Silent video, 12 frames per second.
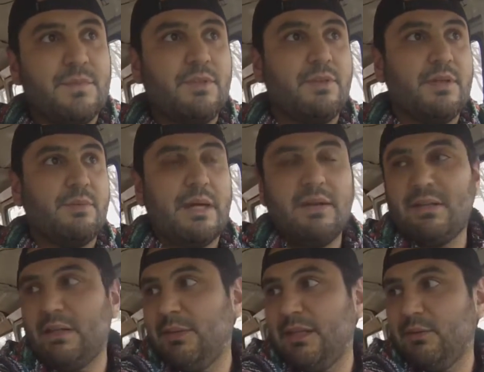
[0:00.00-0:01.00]
going around
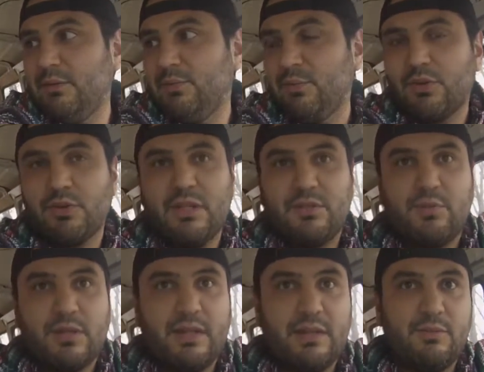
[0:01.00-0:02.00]
it. I mean, it was more or less
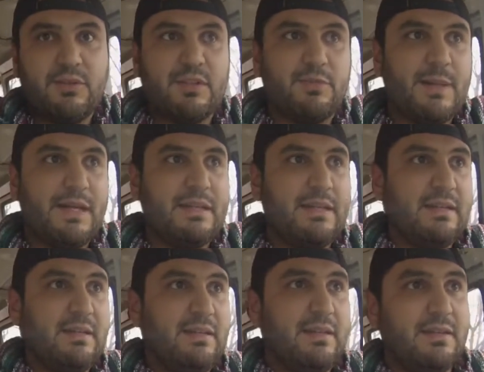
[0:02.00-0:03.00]
what I was
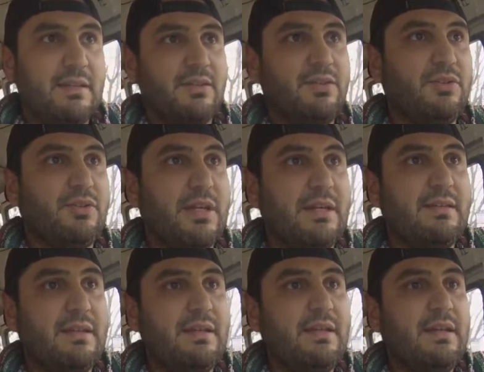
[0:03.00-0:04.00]
expecting, nothing too crazy.